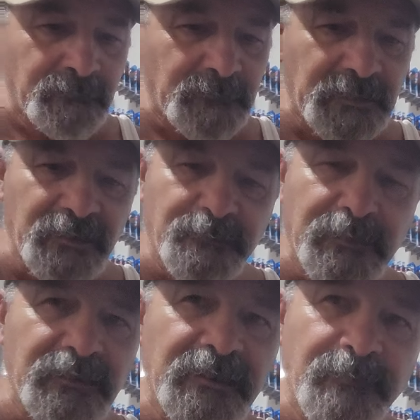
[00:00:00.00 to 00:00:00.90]
Because
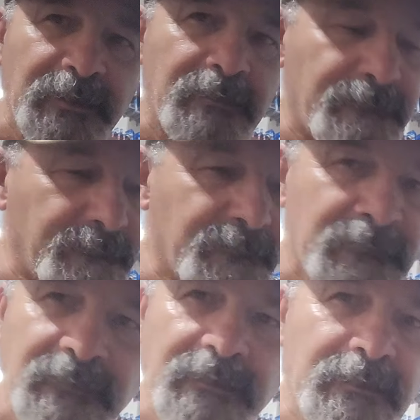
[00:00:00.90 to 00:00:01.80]
believe me,
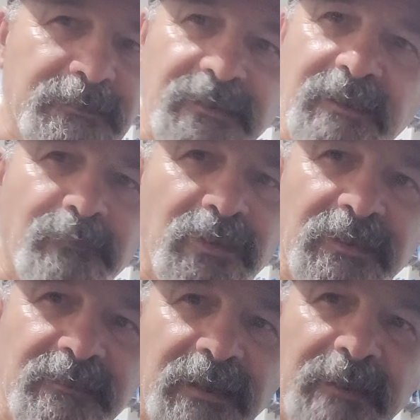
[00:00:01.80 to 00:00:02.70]
like I said a
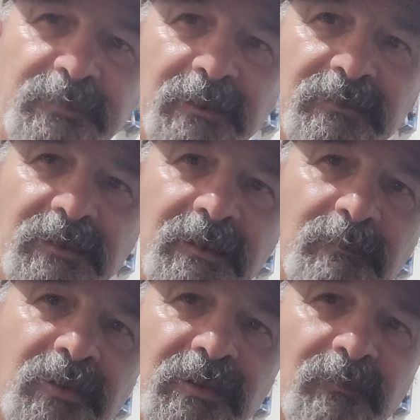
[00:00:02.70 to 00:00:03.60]
million times, and I'll say it a
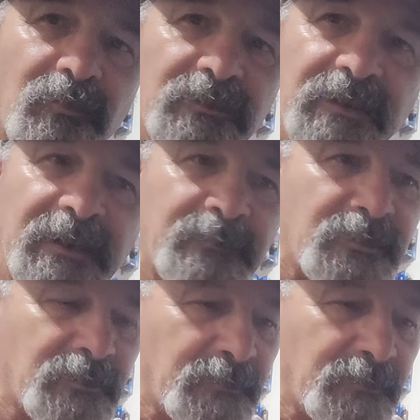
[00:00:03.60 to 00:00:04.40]
million more times,